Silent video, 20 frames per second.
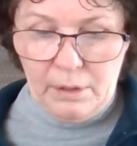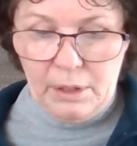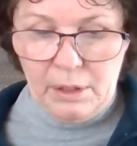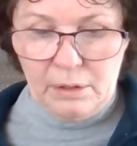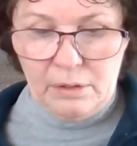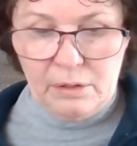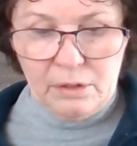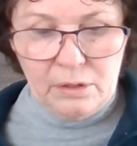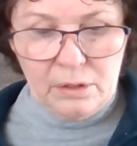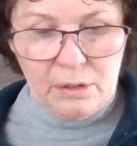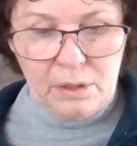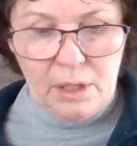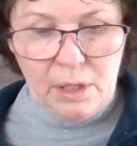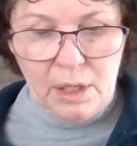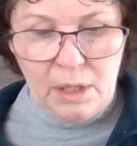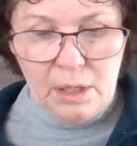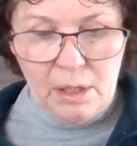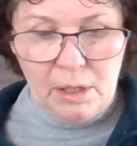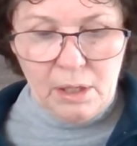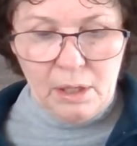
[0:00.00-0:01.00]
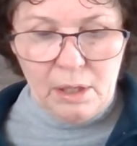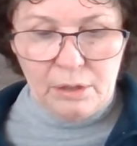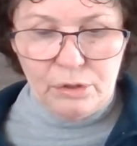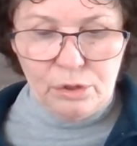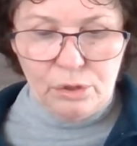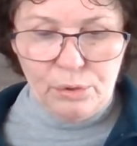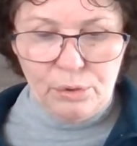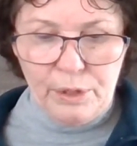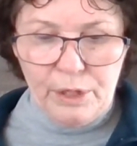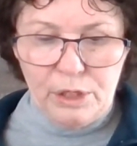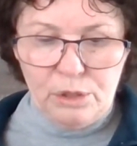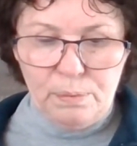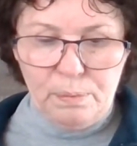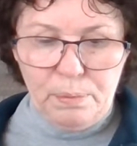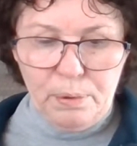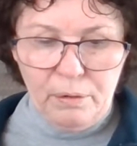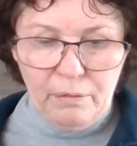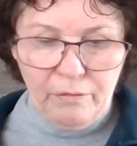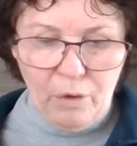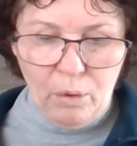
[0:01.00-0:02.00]
It's a strange,
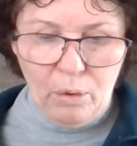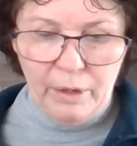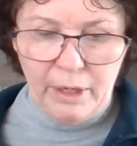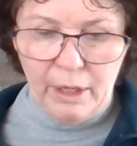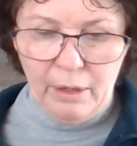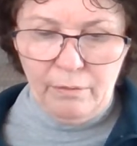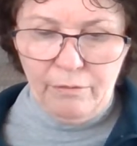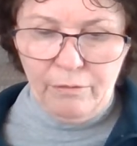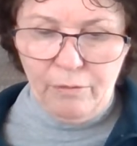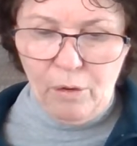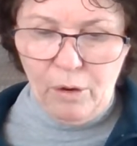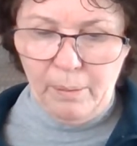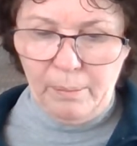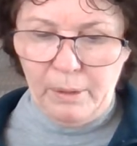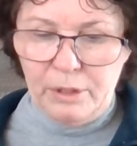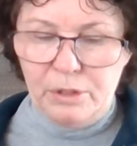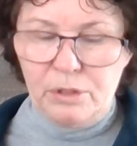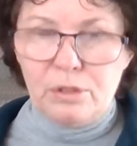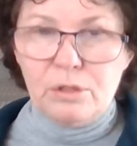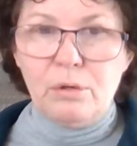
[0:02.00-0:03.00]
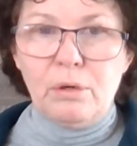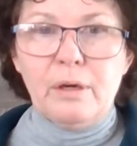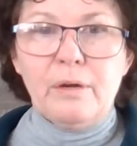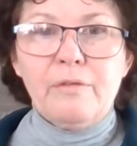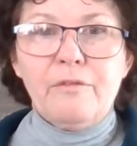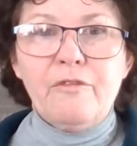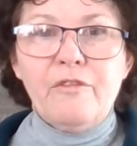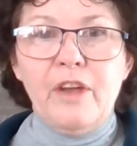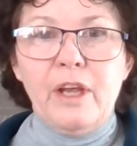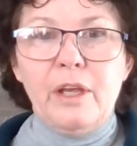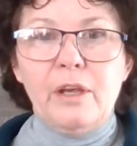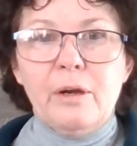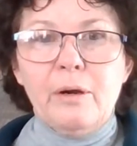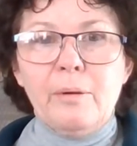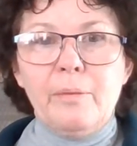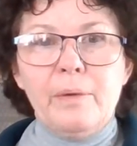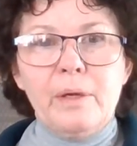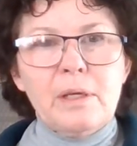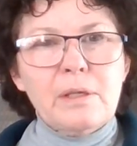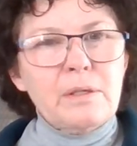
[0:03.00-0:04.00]
provoking, formless sort of figure.
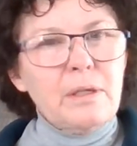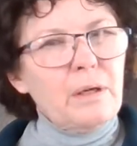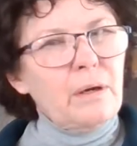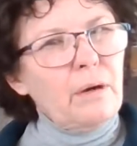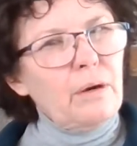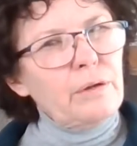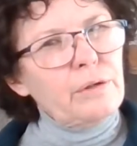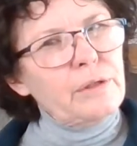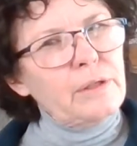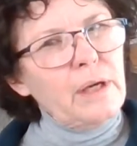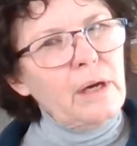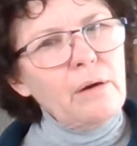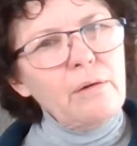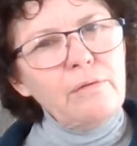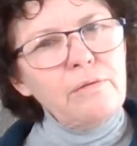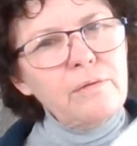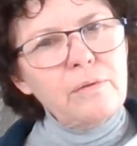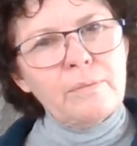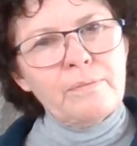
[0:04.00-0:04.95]
Is it herself?